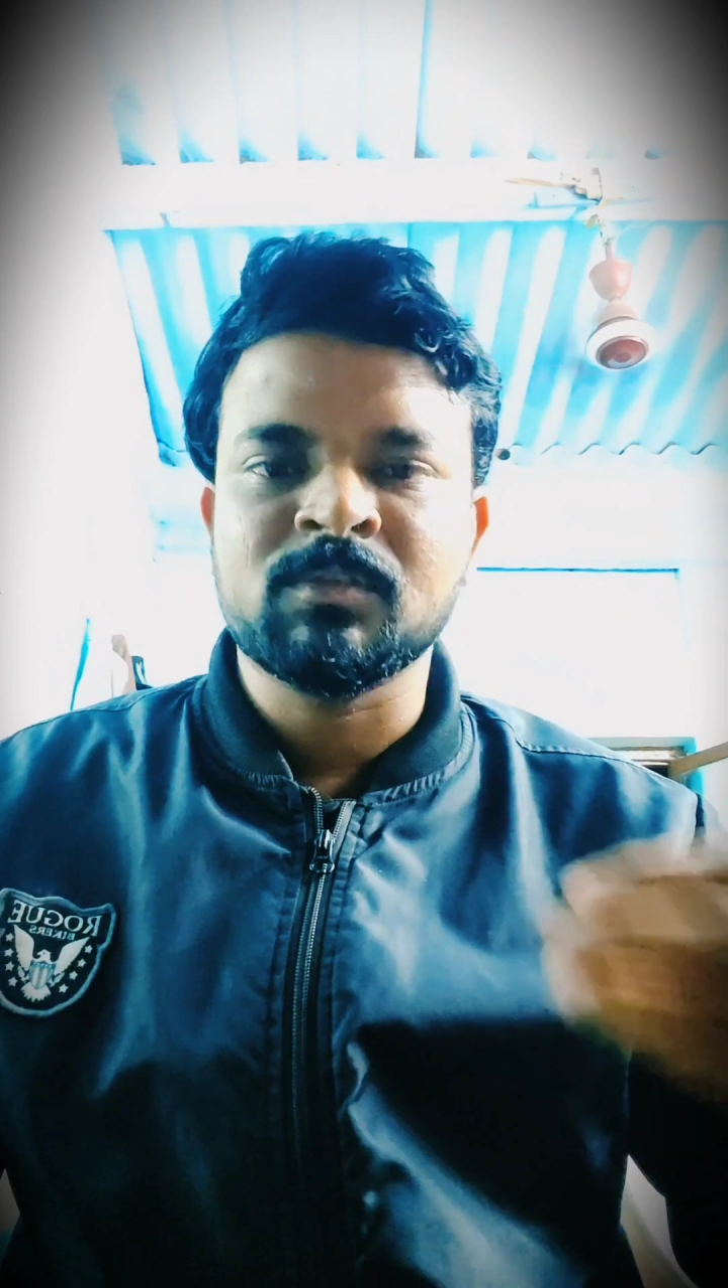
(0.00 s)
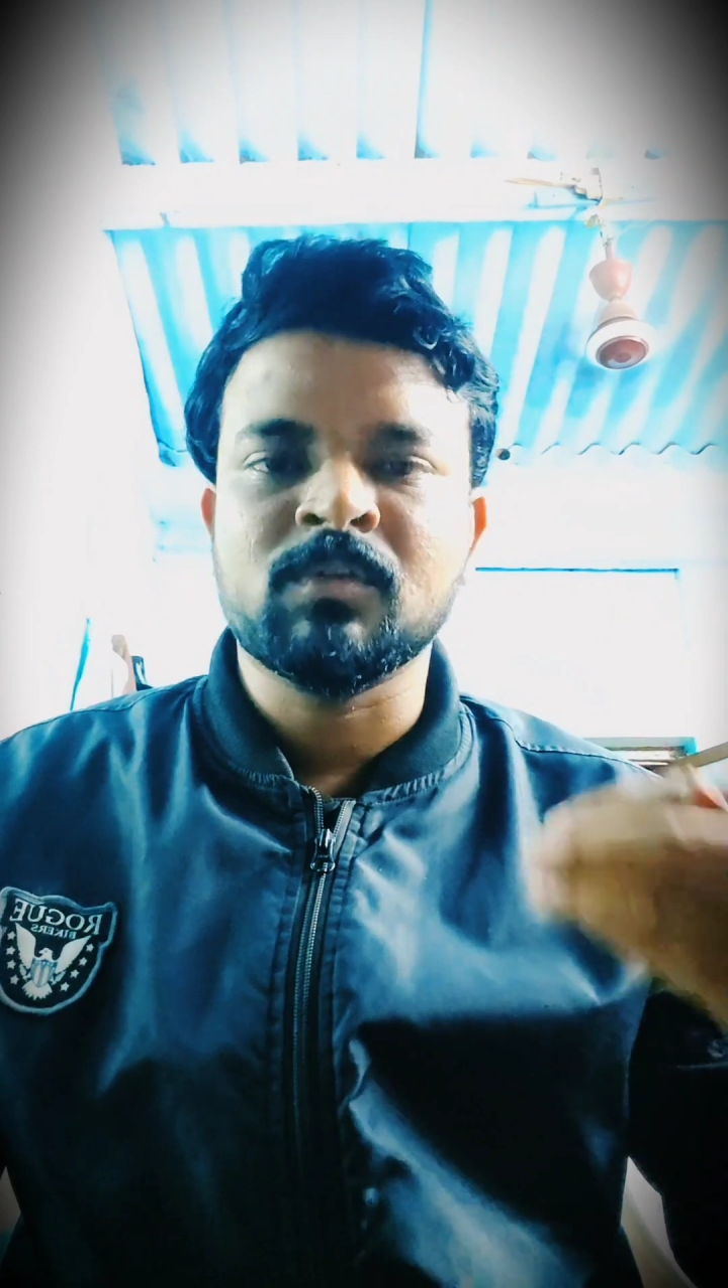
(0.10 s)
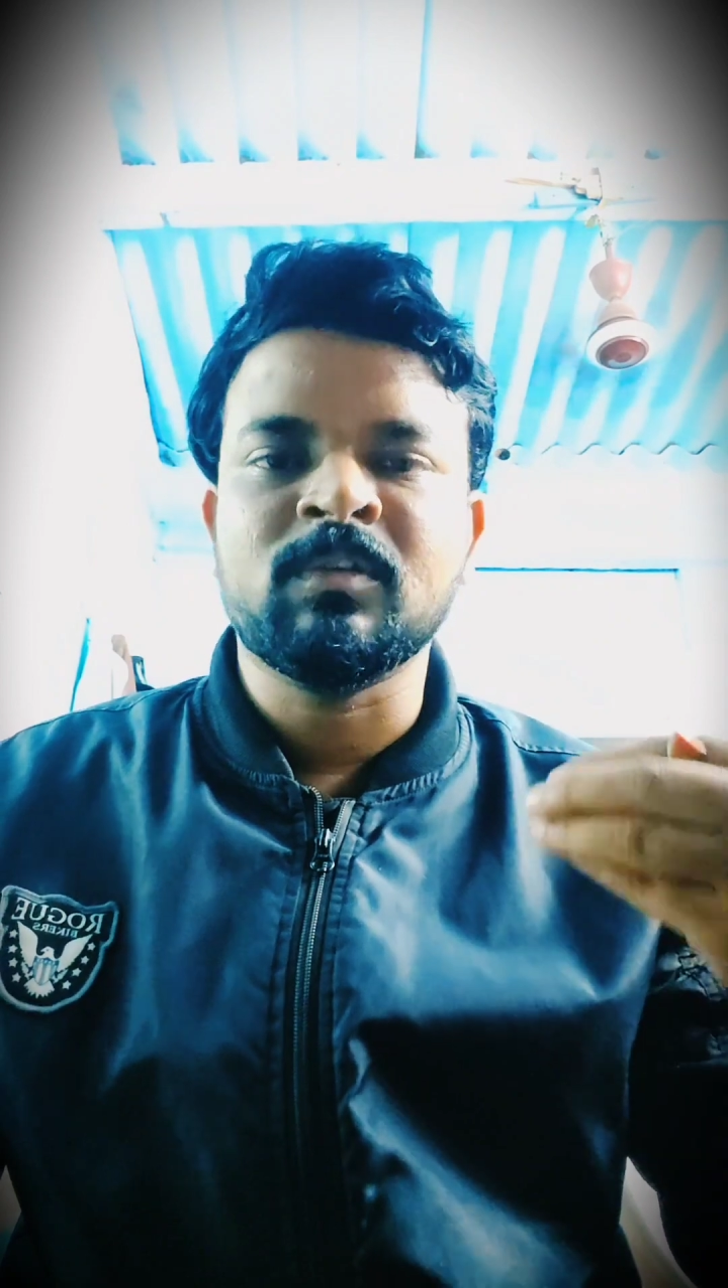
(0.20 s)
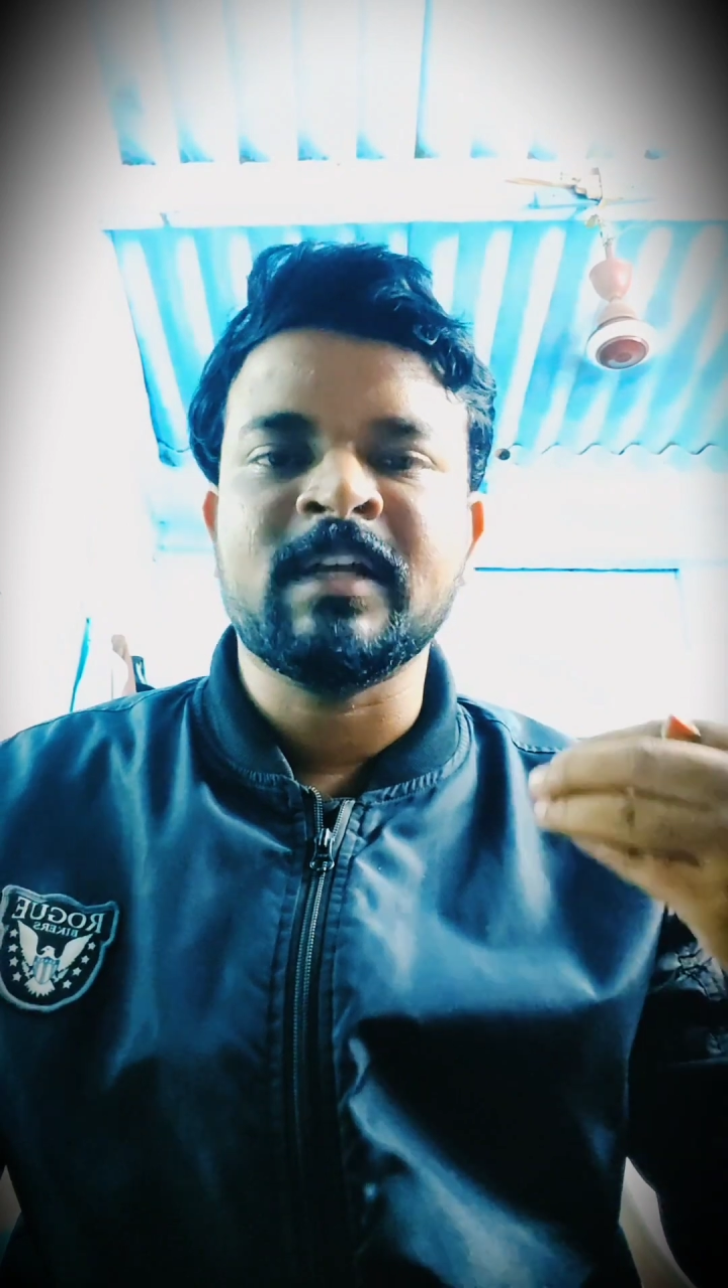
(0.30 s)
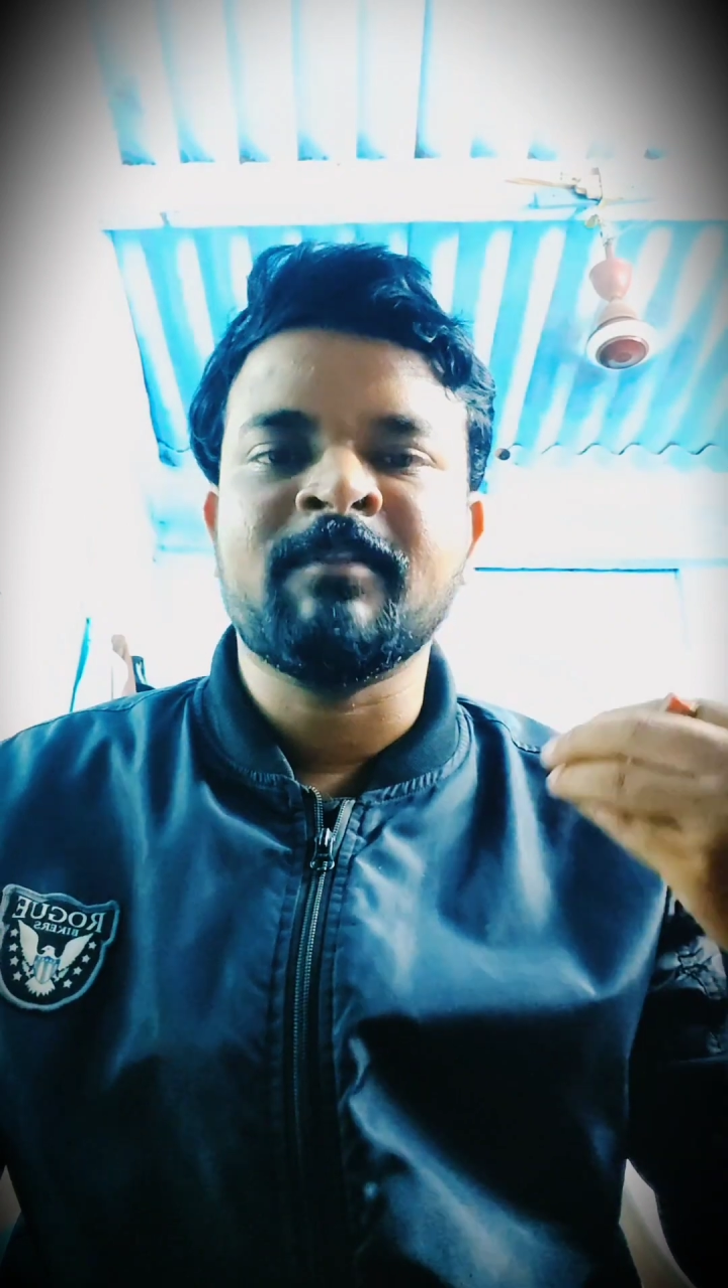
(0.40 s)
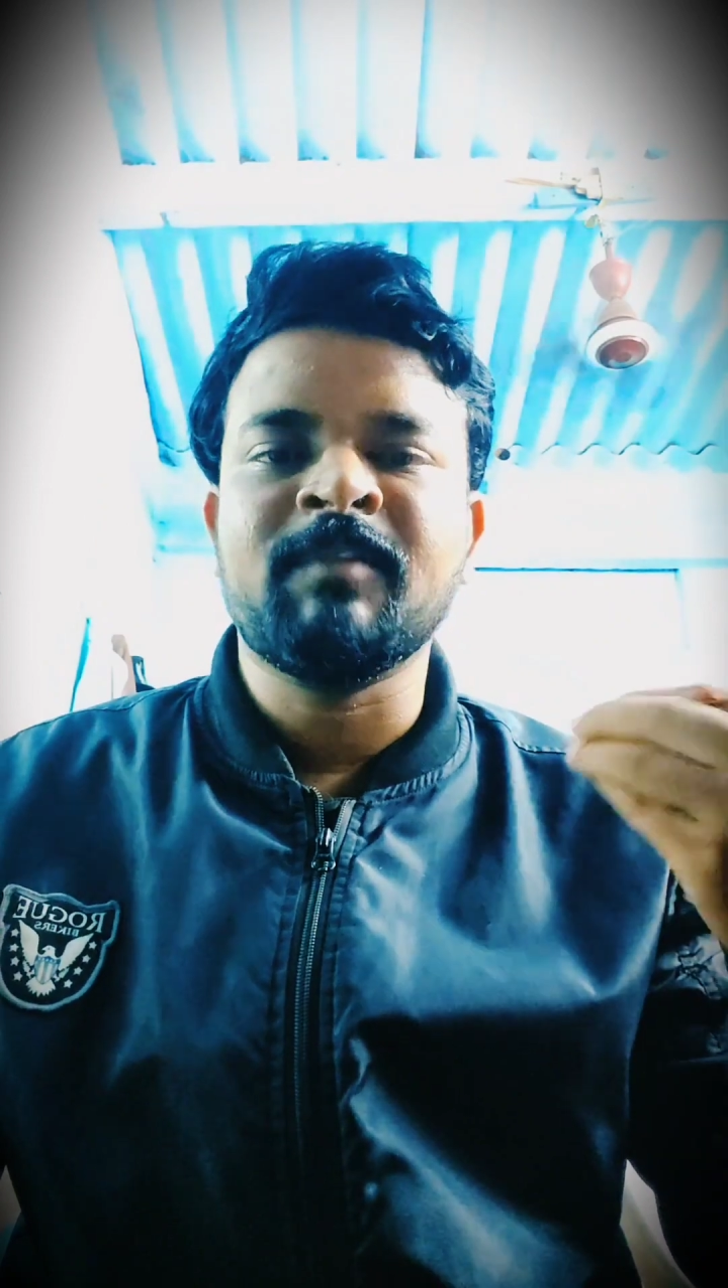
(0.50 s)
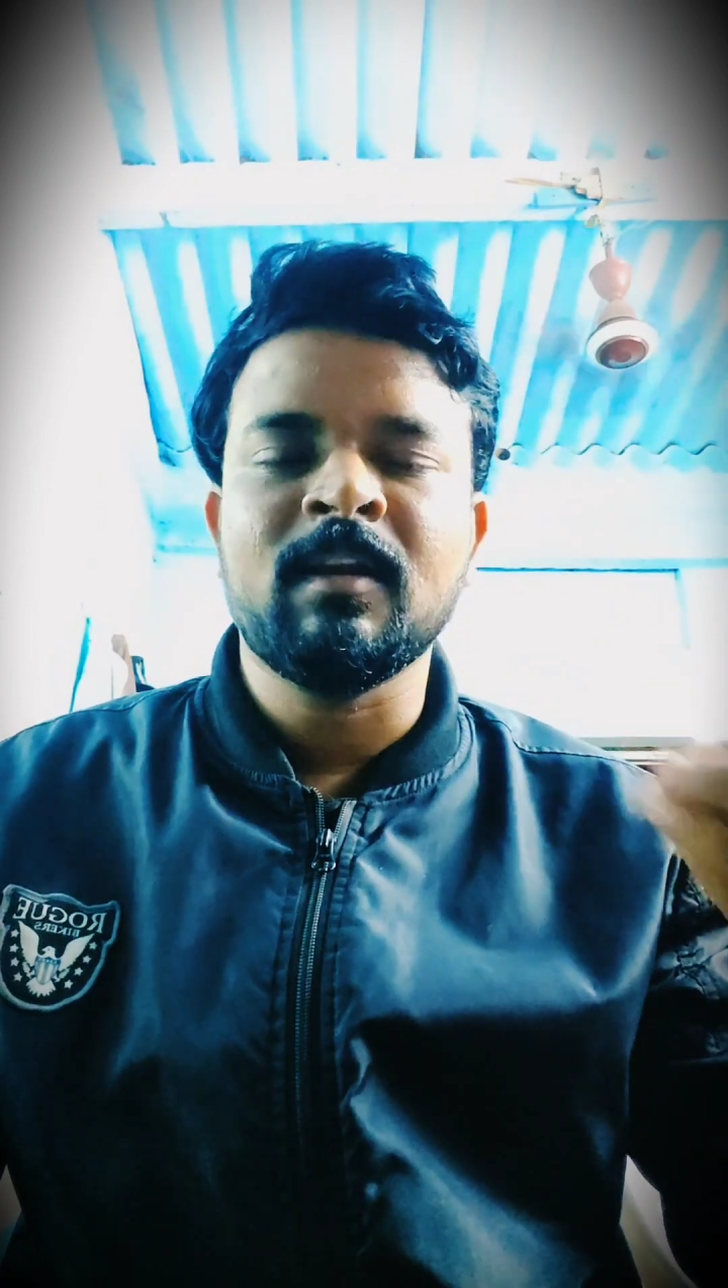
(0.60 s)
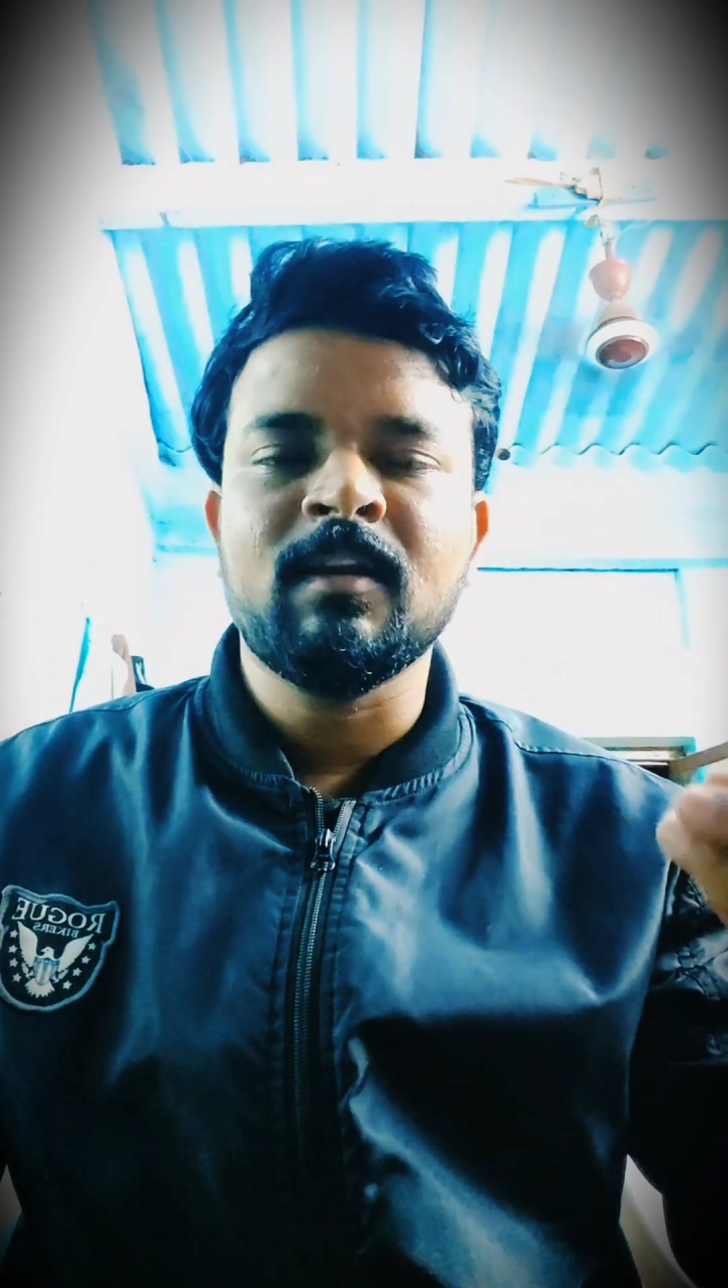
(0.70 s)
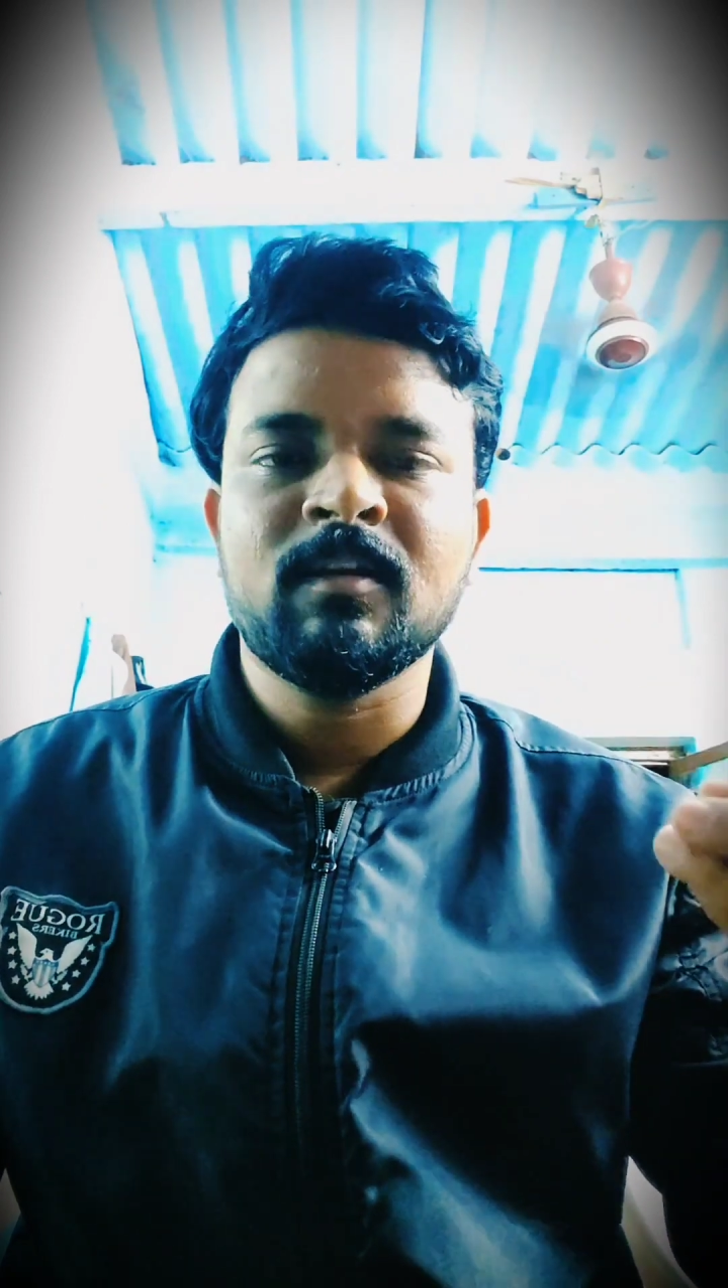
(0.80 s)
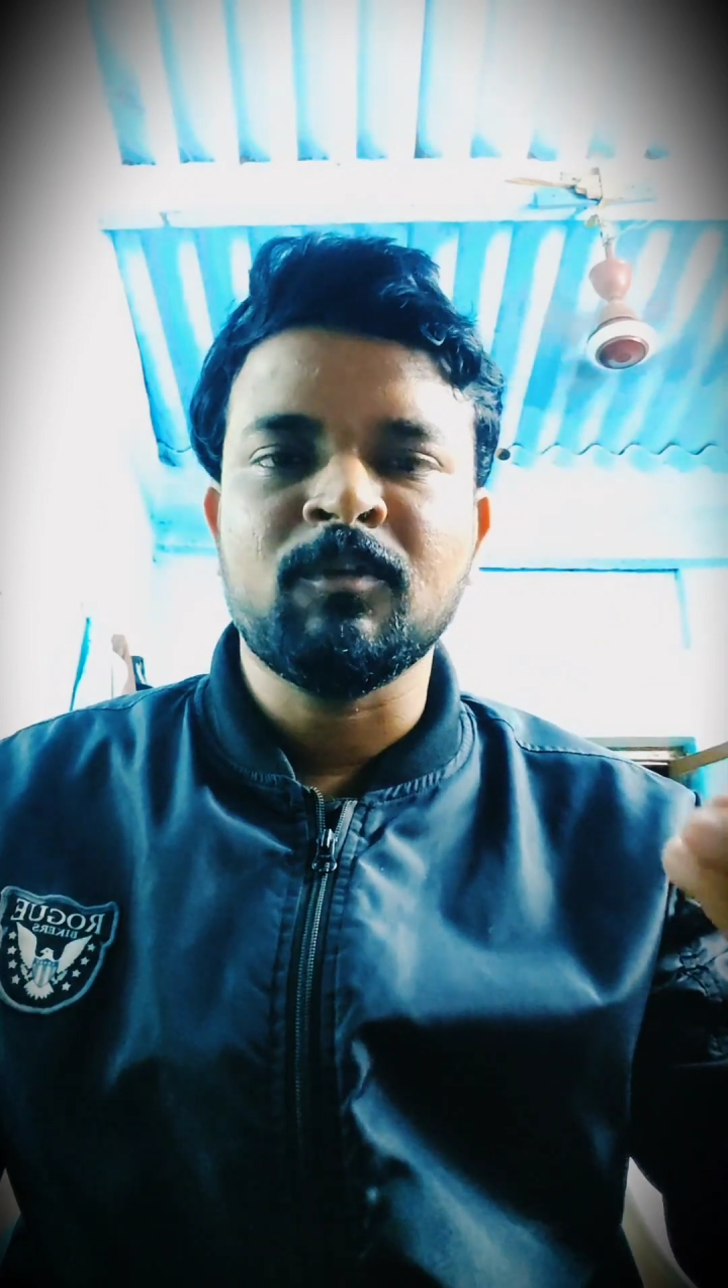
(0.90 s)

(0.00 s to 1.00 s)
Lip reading: so that will